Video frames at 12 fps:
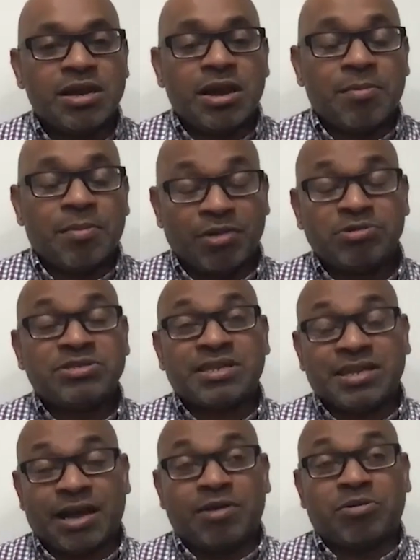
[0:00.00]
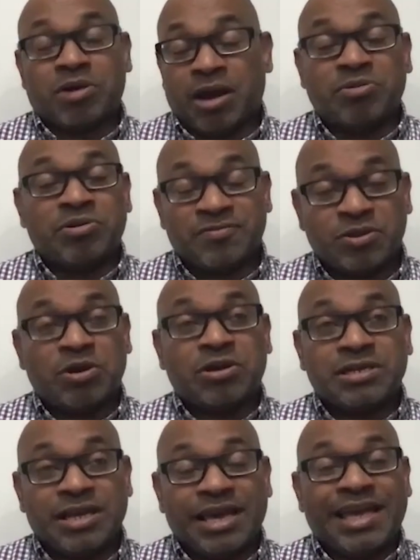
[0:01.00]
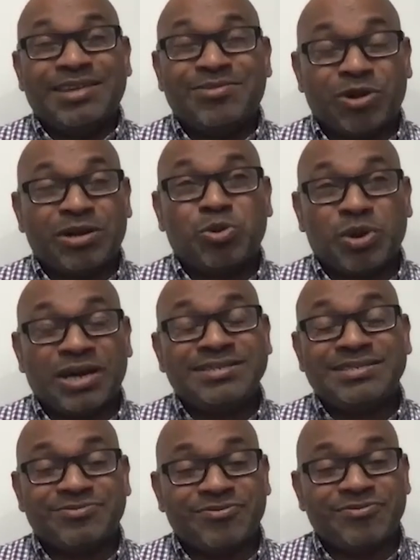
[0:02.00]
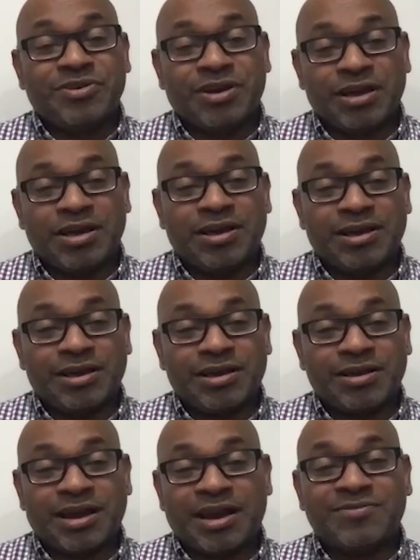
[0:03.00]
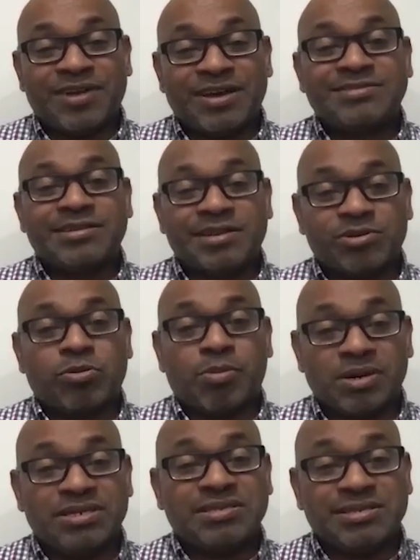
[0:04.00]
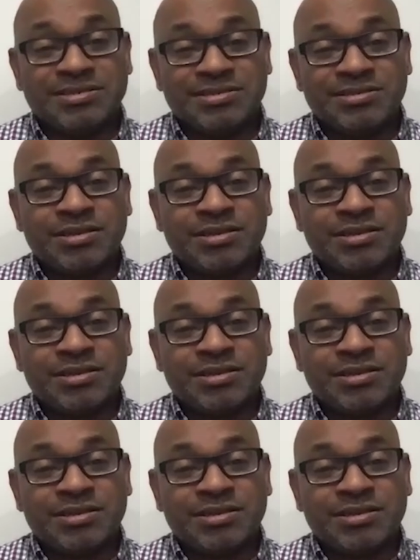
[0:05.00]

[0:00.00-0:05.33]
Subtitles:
But I would say I would have thought anyone who has cardiovascular comorbidities